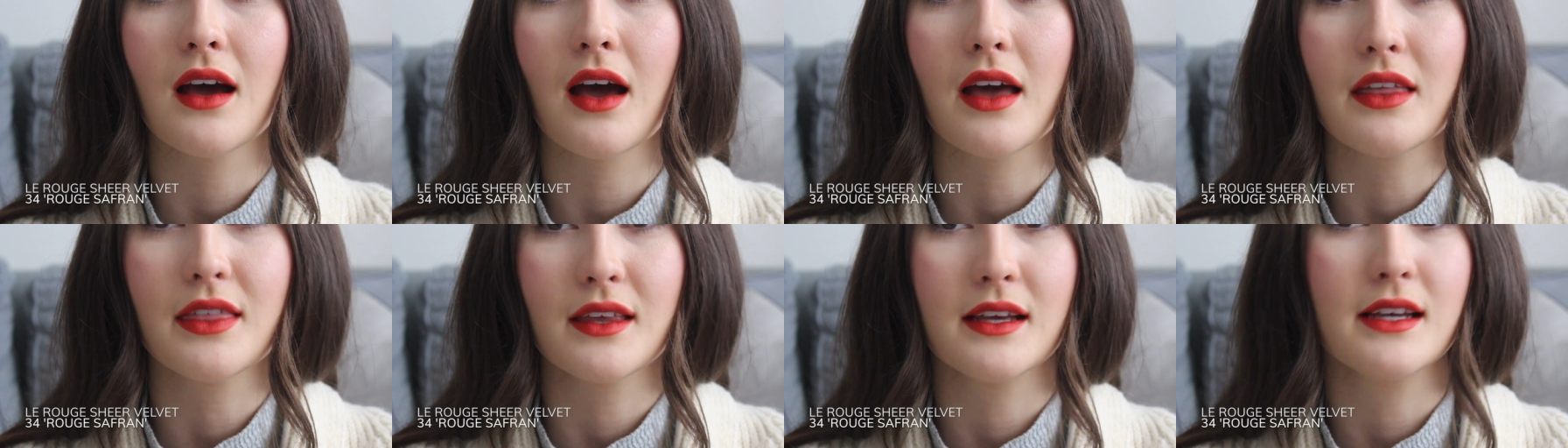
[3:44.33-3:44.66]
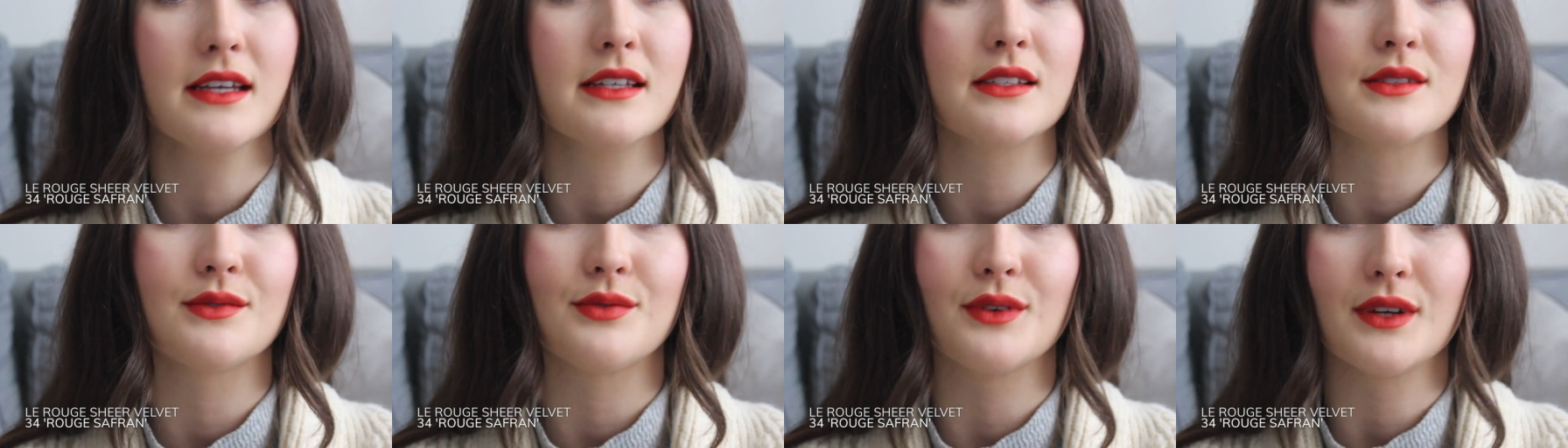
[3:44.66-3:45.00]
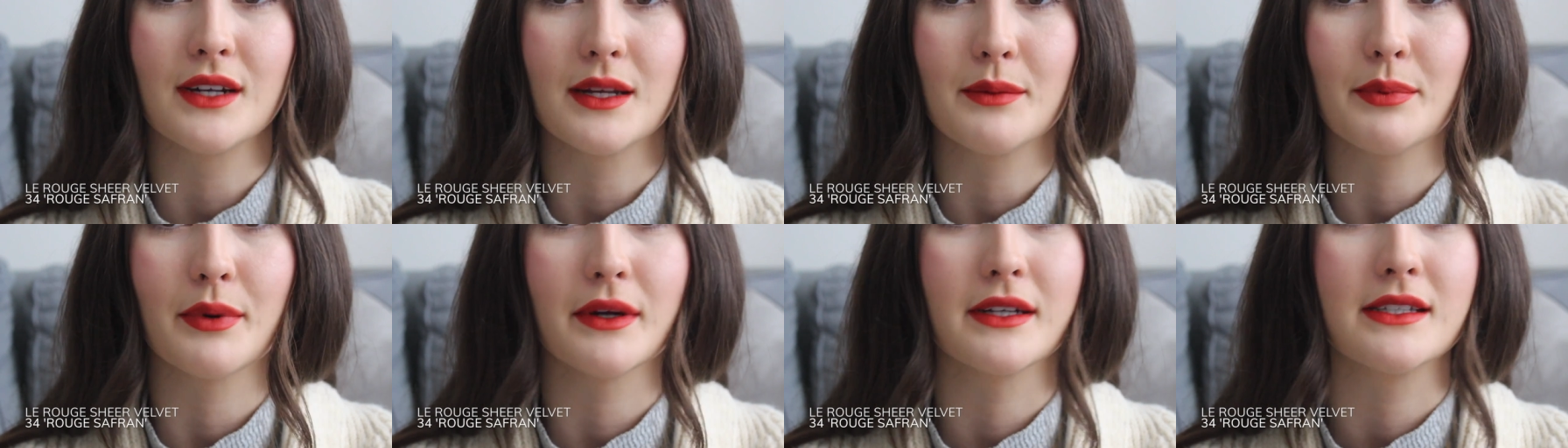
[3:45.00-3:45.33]
I think it's
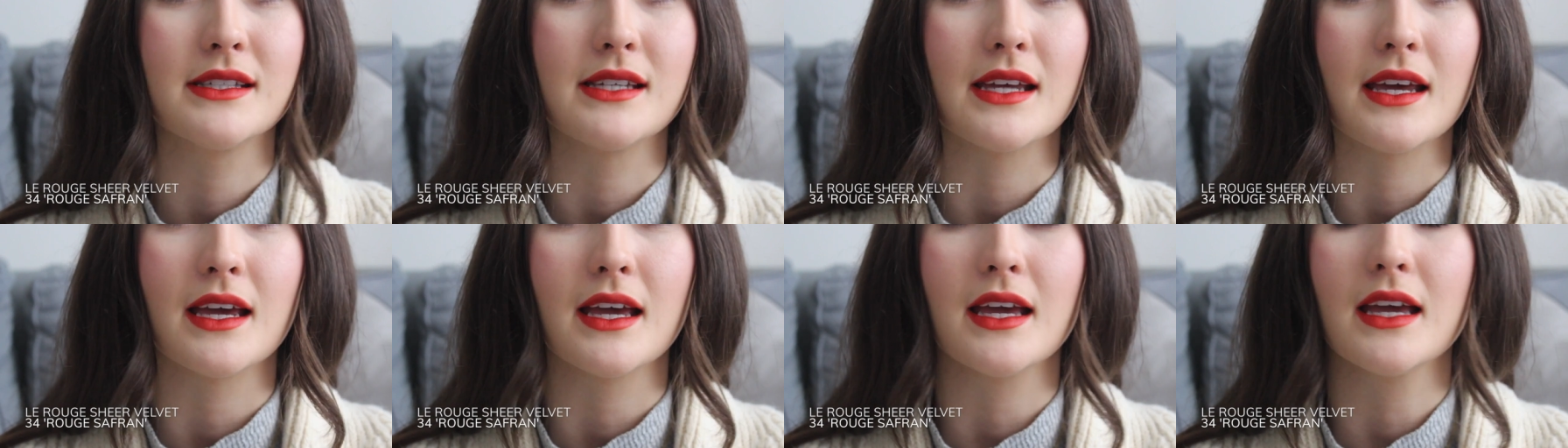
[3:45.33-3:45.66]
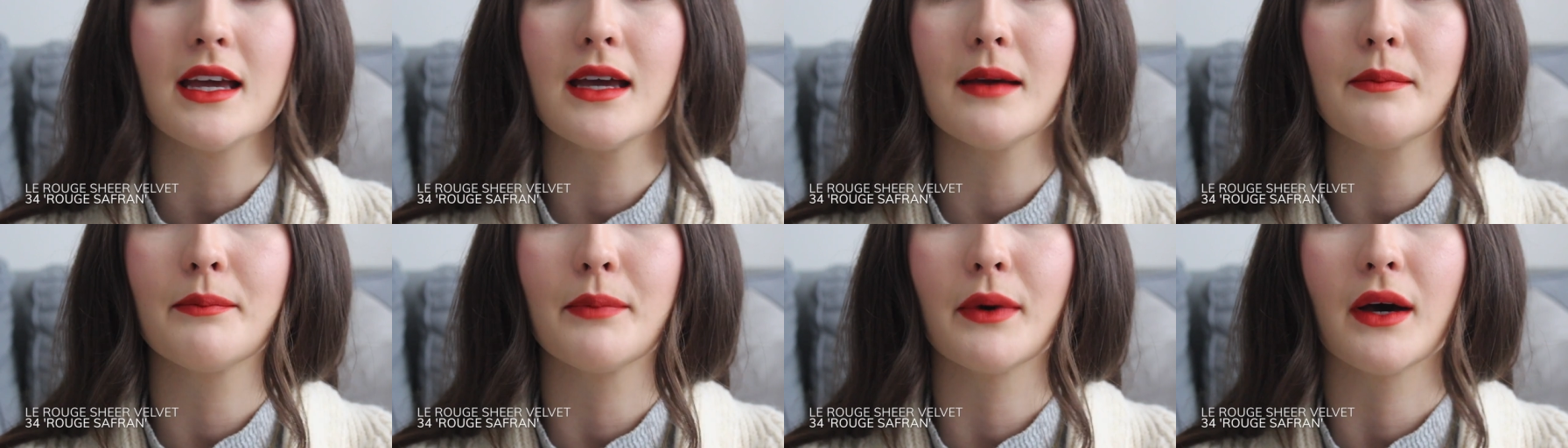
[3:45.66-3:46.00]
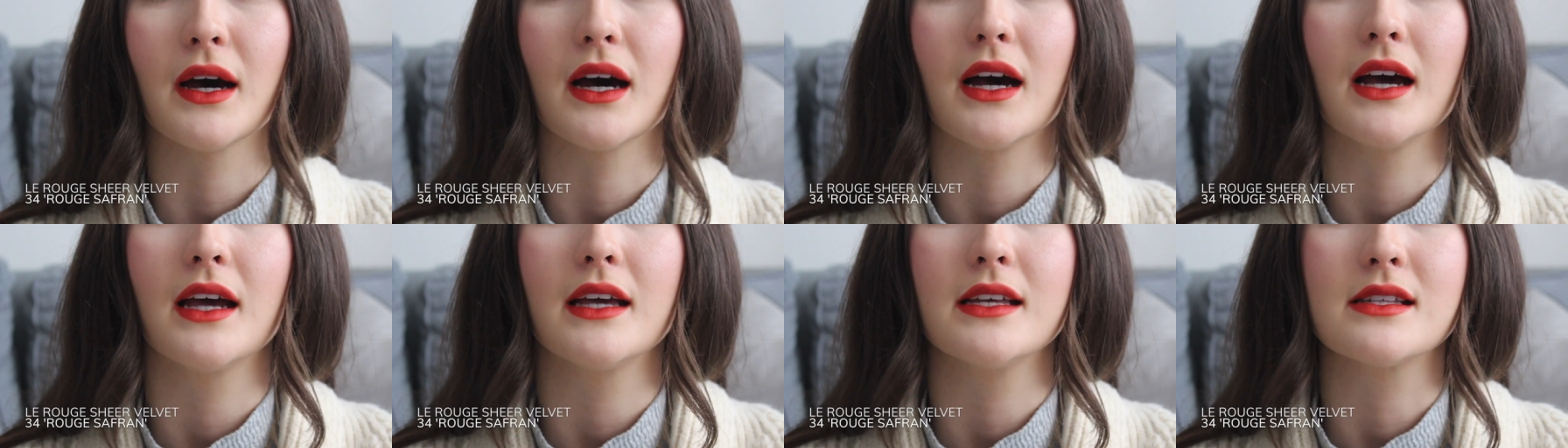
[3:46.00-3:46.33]
really pretty,
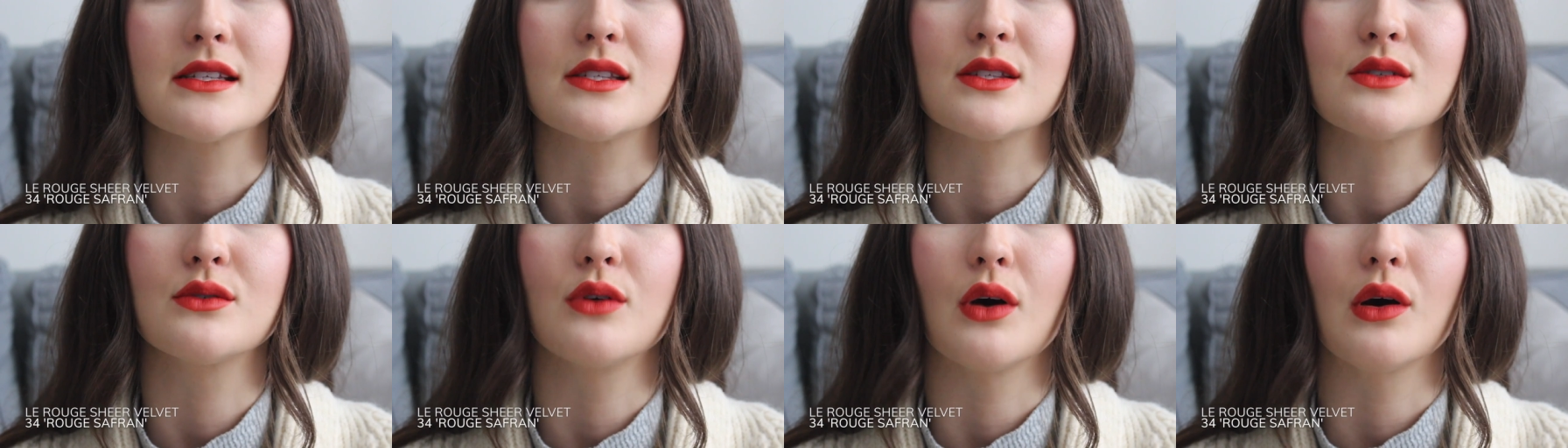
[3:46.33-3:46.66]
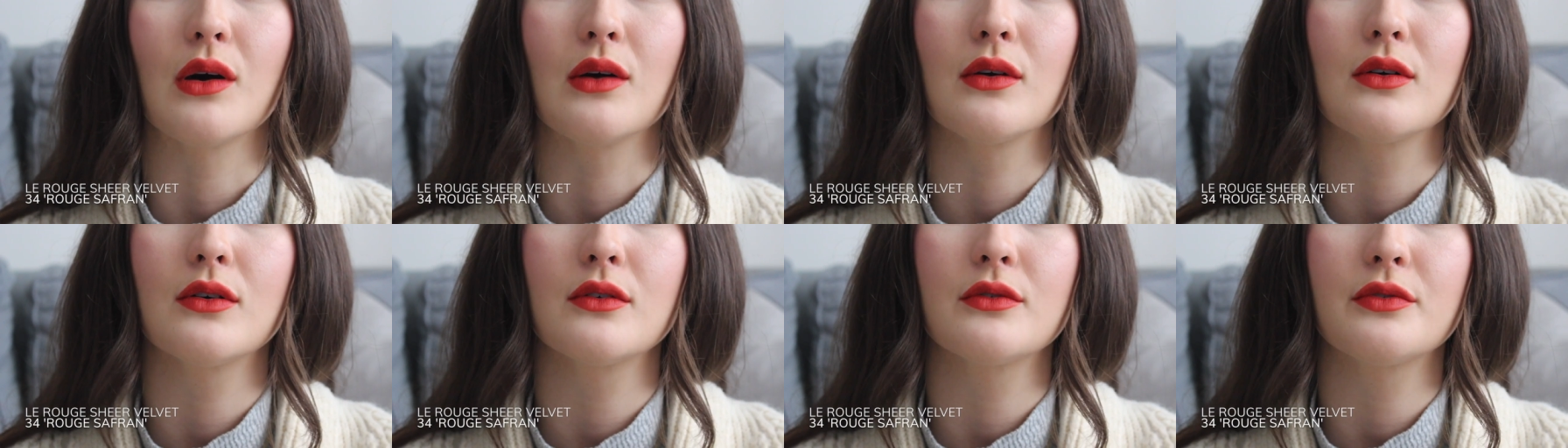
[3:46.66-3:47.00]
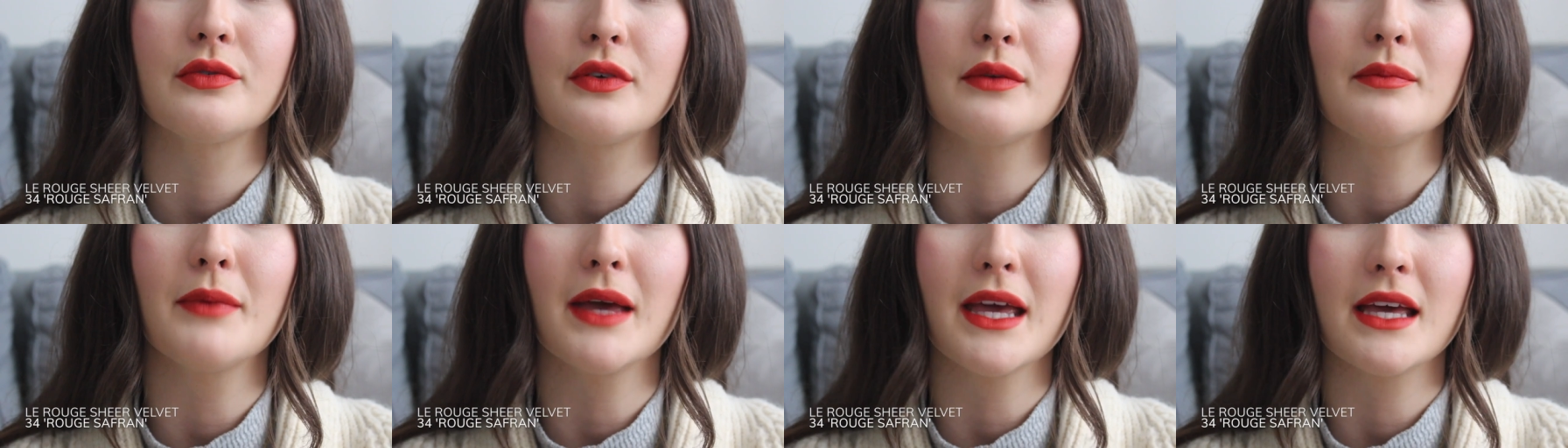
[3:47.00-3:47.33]
but it's not,
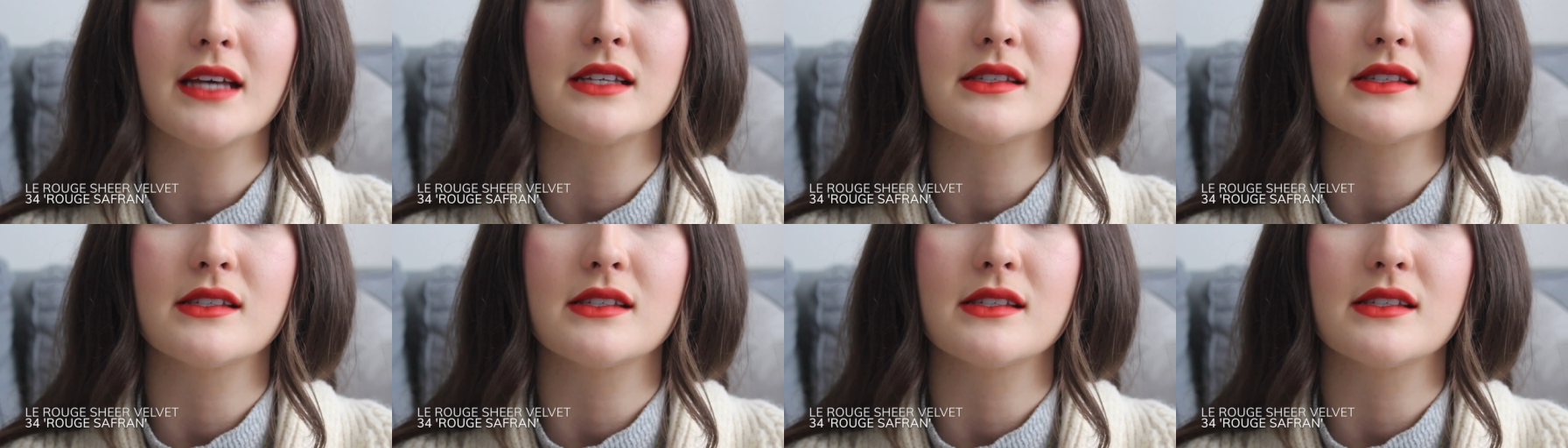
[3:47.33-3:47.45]
for me,